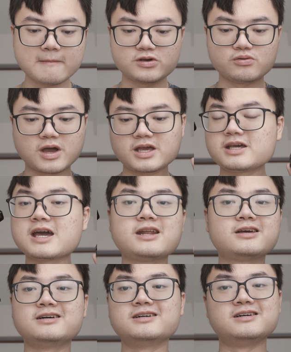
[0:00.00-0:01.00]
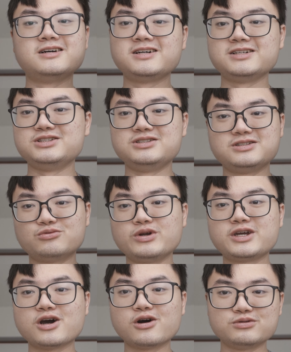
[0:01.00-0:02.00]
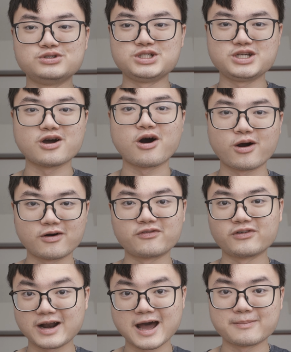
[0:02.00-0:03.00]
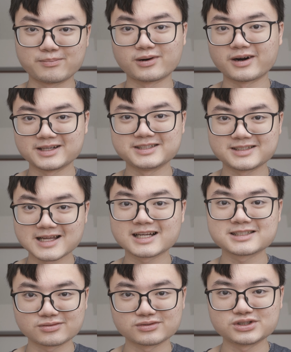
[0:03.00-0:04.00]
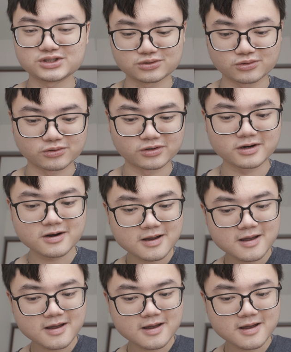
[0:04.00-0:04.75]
You ain't getting a Ricoh G R for that price, that's for sure.